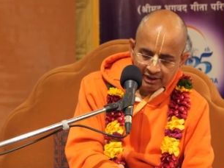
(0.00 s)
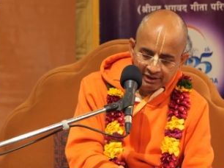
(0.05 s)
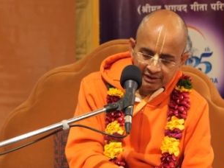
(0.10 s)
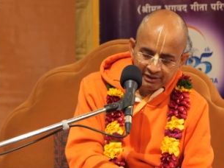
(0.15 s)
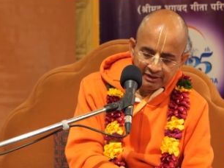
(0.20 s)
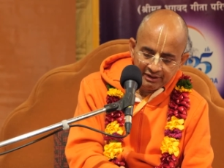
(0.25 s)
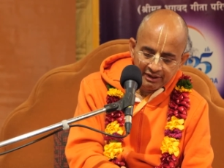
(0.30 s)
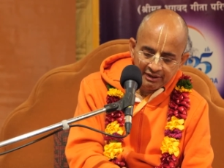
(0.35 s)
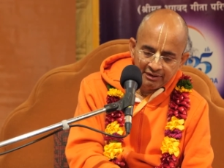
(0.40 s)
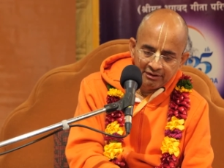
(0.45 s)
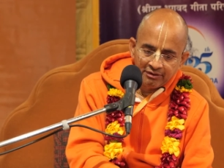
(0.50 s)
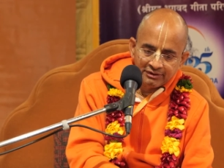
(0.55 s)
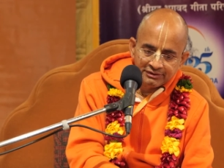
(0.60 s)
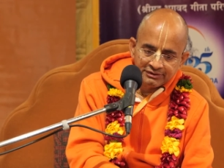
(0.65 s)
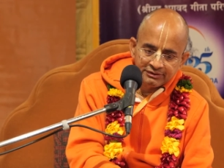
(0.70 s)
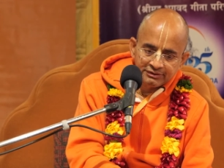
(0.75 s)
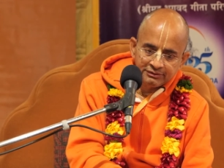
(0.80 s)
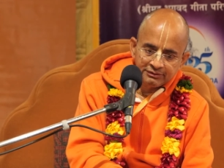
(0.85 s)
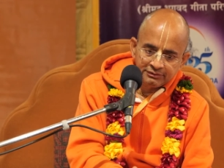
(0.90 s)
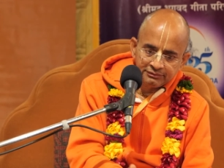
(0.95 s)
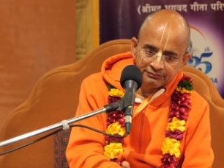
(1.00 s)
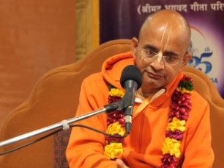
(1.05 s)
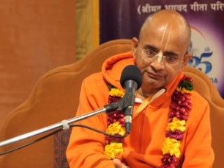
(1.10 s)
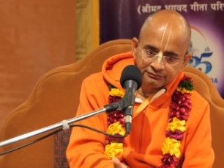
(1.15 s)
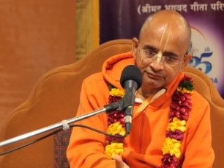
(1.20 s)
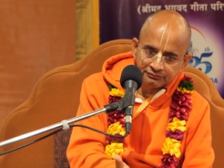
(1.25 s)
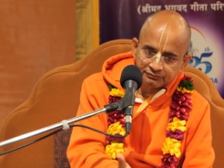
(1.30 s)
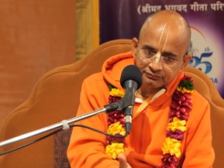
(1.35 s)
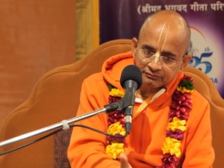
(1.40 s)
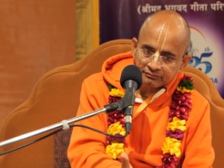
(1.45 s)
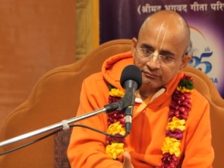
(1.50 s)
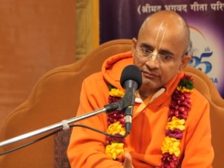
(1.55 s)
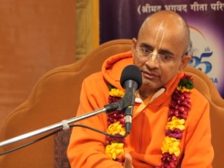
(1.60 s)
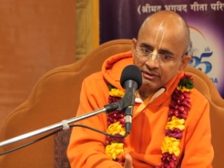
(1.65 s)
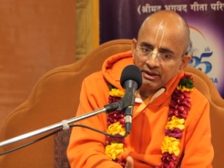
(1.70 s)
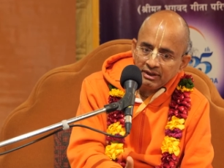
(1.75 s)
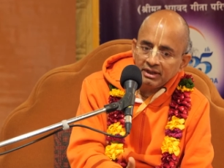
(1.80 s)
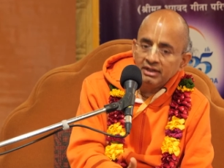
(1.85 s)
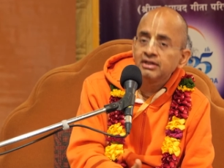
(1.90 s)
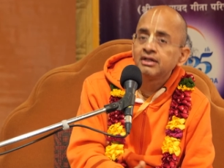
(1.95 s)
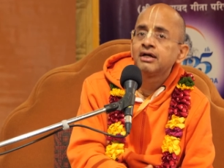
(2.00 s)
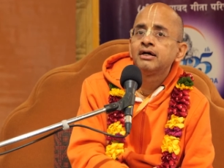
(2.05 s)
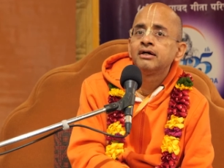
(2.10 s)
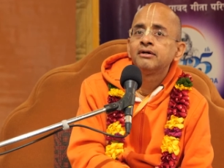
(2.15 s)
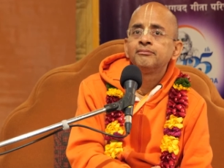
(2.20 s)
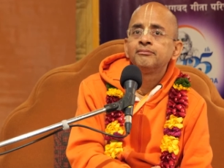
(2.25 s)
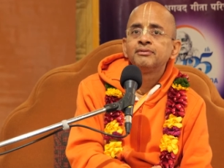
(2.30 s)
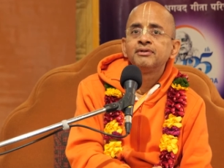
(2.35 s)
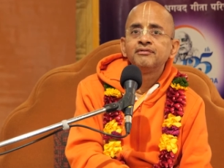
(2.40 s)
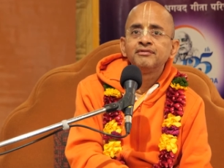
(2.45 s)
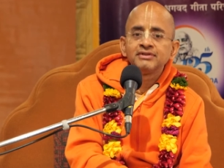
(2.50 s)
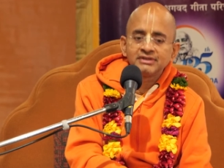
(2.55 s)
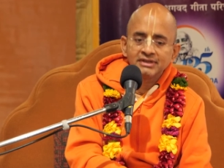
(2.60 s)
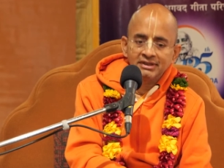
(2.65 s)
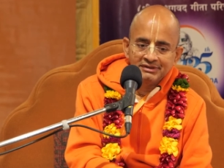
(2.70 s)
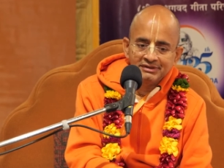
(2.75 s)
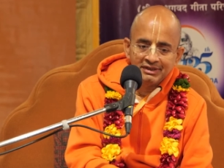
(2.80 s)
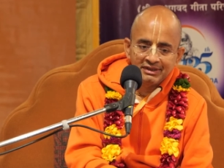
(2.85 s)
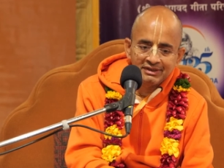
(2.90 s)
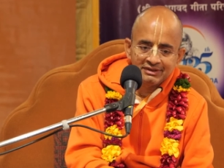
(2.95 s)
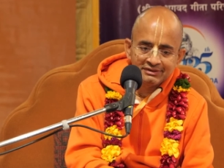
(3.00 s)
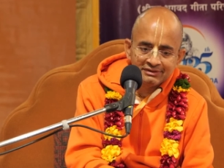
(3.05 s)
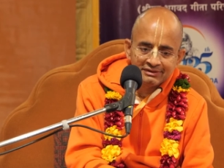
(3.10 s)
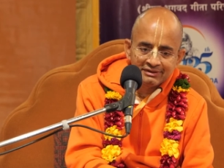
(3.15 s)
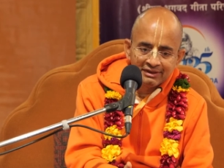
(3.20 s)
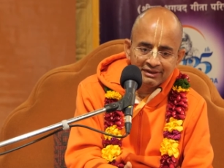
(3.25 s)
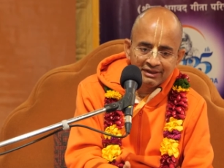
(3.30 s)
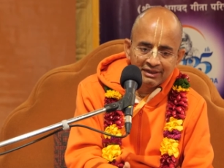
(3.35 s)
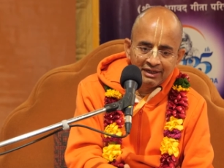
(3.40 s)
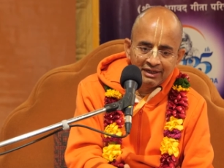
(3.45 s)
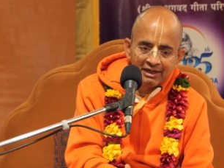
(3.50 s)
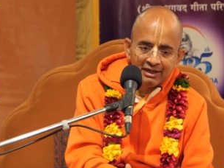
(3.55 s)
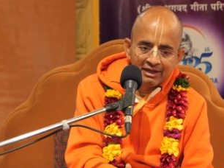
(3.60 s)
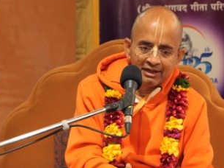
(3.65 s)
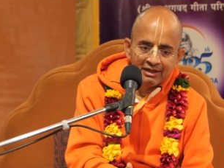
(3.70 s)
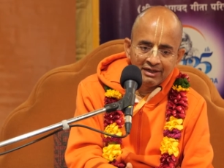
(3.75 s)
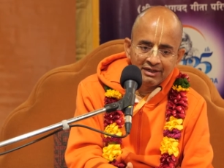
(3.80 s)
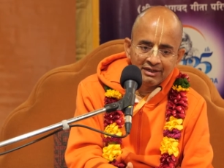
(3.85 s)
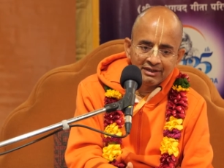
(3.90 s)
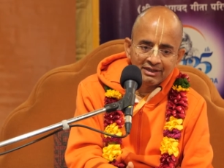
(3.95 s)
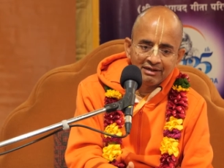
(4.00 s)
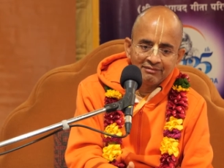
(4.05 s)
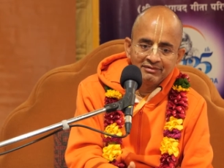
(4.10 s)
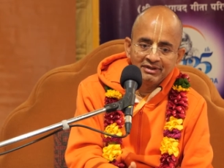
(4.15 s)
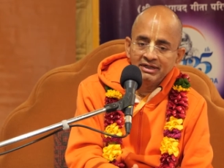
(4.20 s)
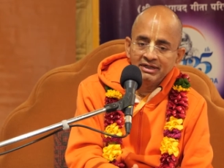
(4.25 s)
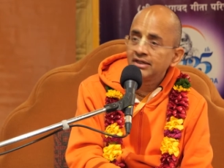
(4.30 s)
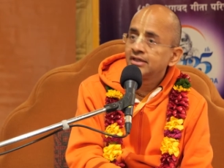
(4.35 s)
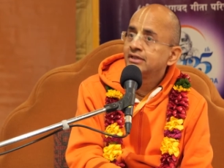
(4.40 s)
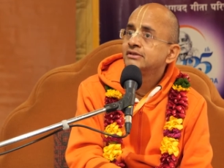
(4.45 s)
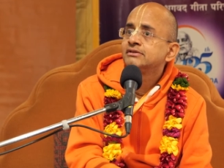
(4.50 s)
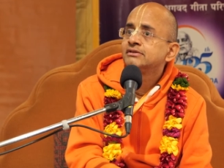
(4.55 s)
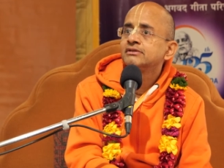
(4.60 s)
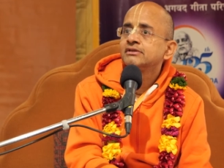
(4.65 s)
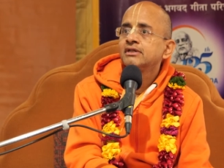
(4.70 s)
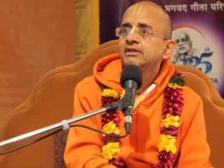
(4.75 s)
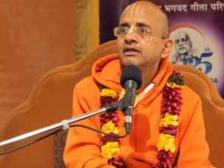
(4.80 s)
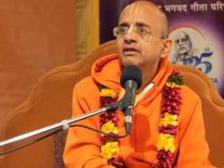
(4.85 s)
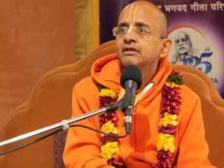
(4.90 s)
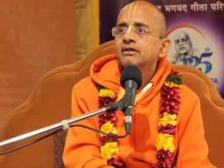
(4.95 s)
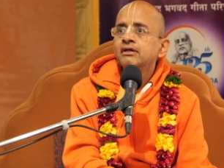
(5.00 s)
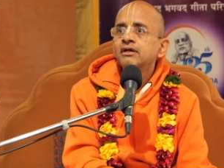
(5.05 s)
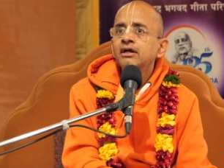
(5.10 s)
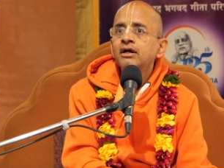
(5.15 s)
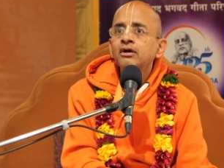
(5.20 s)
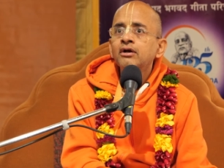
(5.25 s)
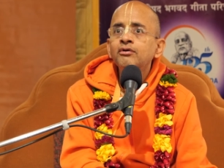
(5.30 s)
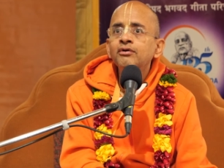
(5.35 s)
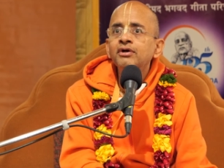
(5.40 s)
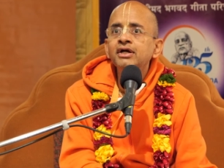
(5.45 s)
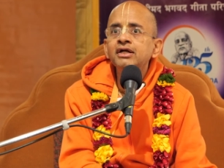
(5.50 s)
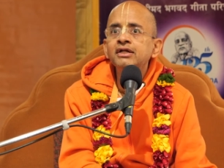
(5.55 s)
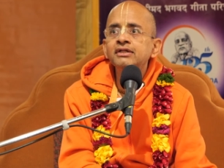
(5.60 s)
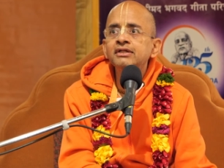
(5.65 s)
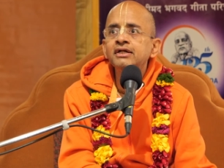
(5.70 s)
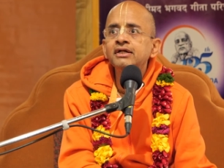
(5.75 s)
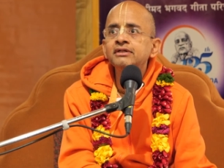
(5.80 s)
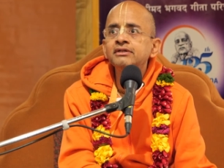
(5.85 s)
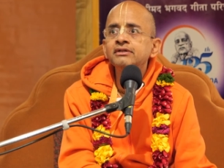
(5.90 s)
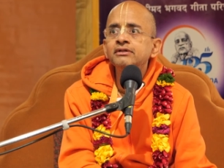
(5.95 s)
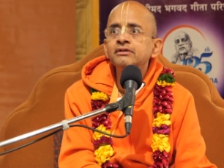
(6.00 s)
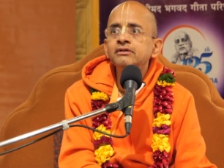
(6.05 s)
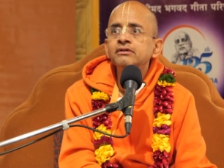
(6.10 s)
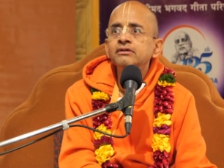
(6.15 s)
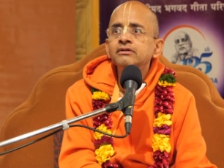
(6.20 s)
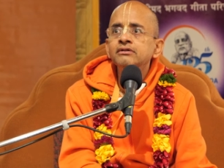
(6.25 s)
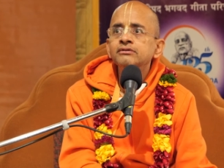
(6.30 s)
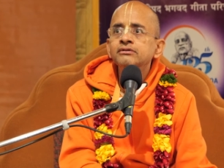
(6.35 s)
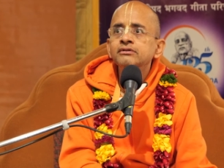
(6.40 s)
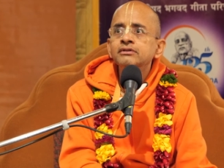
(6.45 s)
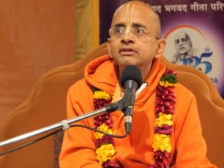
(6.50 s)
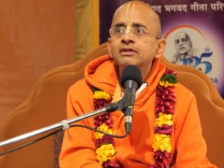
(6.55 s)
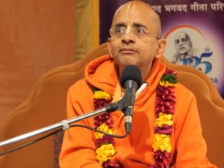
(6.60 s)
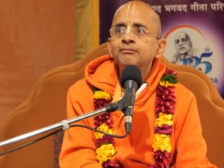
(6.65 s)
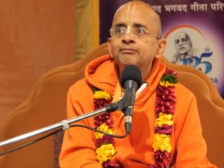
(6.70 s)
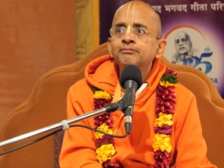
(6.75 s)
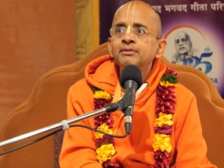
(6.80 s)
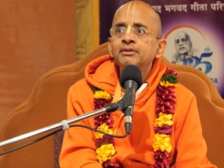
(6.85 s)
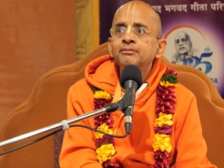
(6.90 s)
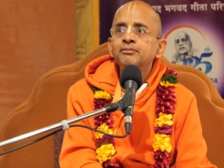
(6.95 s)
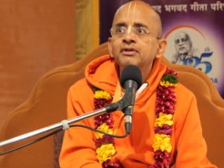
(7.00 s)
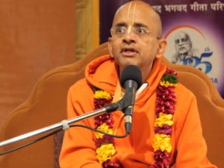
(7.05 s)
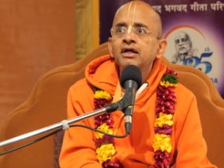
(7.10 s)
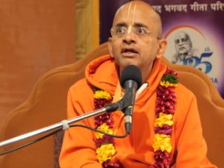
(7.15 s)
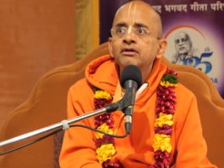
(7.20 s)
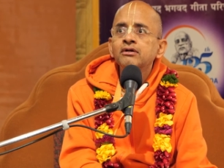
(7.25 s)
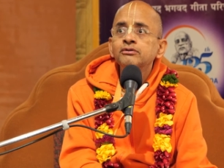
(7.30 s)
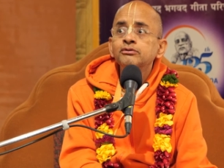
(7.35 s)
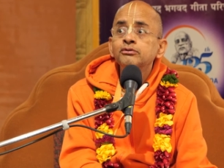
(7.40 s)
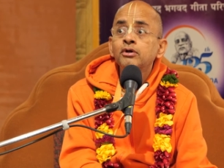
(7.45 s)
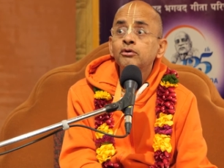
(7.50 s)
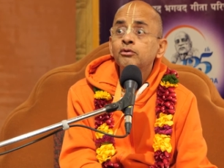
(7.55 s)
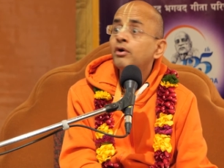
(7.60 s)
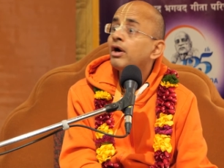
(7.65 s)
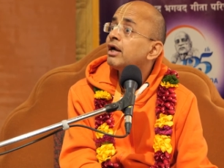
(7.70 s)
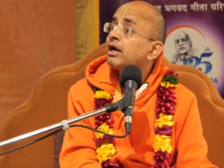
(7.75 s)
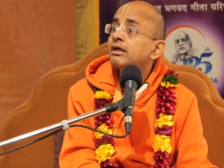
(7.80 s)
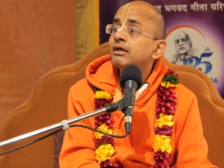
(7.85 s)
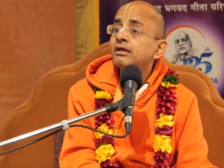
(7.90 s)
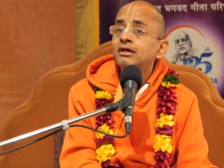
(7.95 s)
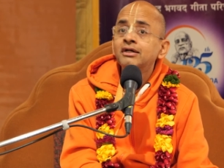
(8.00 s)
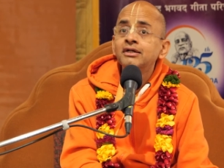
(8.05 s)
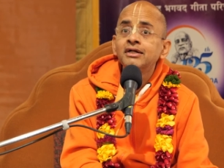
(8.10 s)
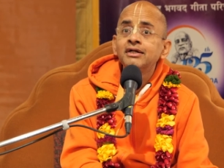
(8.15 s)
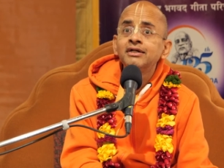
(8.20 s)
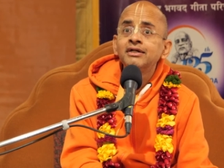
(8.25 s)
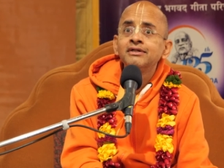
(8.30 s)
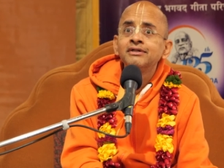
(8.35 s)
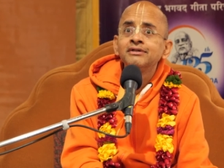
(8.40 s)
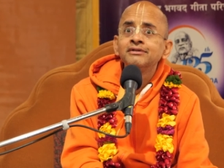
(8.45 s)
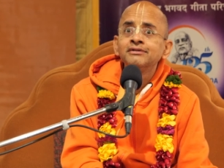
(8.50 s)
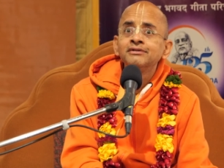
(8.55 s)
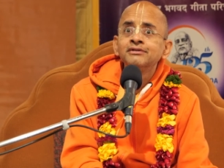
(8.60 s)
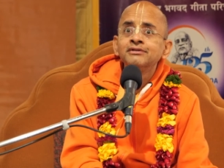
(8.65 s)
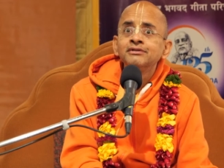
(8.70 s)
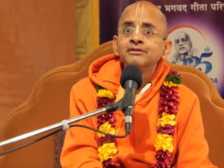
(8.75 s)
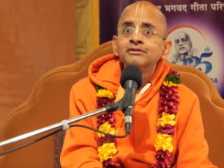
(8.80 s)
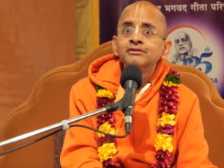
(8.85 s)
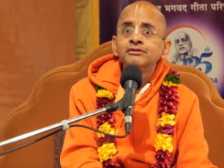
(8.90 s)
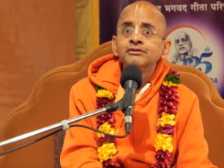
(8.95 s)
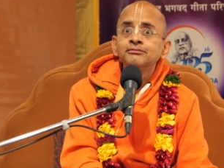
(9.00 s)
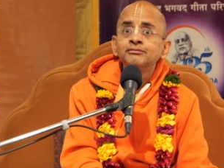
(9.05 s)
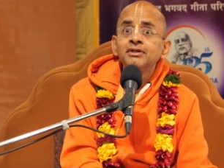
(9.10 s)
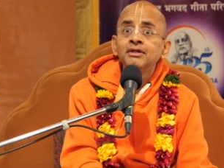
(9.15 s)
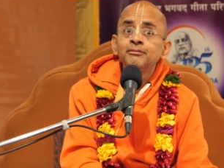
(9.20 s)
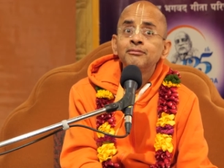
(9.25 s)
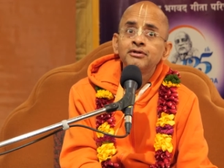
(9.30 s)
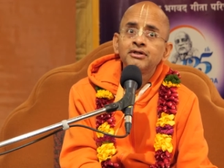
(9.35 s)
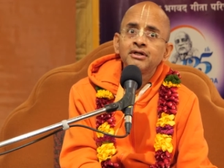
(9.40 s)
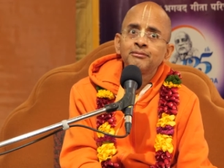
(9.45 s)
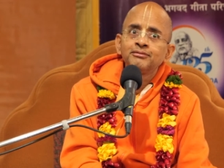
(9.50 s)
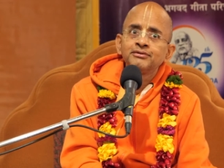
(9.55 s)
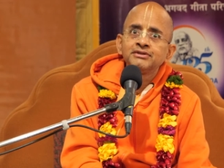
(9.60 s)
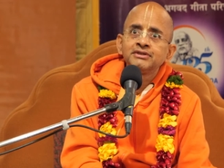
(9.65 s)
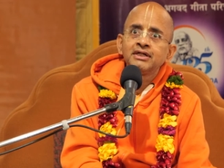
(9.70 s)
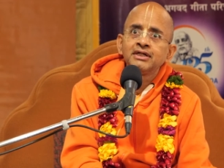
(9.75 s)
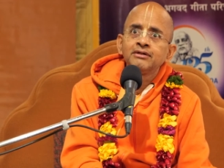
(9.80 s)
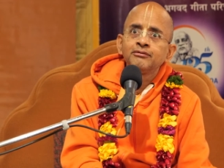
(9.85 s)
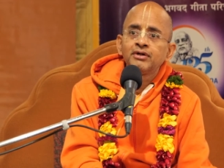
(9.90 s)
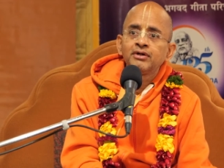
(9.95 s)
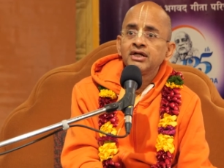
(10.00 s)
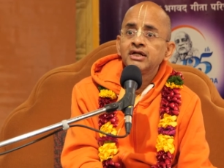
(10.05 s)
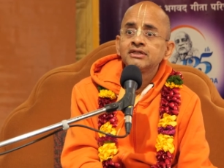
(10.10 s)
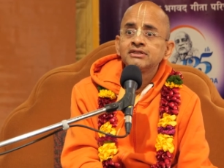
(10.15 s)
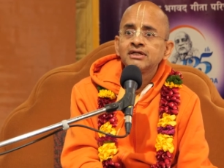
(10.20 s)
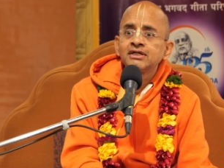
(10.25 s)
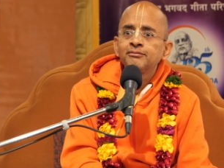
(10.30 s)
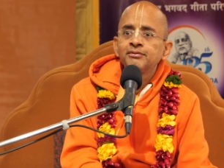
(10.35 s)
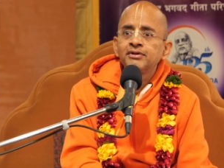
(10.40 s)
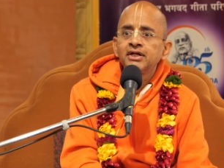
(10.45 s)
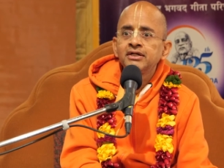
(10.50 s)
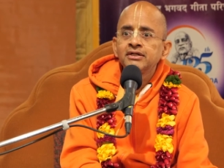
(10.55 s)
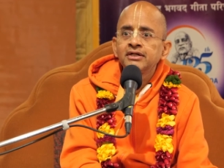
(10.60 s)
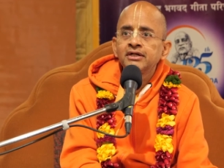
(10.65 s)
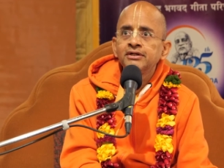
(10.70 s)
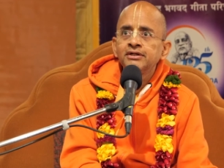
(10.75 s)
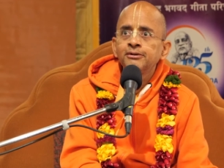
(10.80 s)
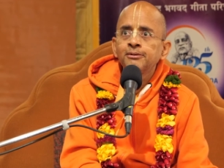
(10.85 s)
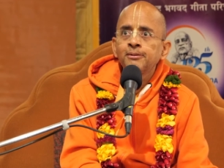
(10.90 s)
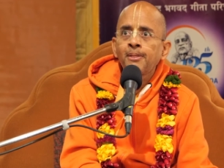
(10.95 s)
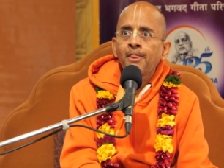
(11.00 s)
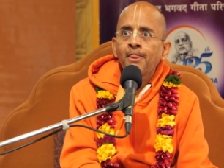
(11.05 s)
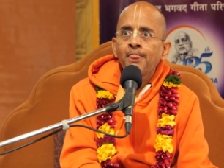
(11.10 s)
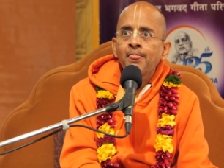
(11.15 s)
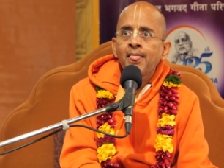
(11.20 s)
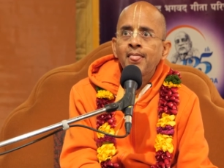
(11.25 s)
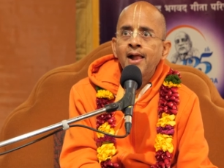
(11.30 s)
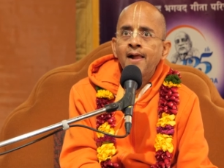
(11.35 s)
And also the previous Acharya's commentaries require that the people you are quite learned to be able to appreciate. One example I'll tell you.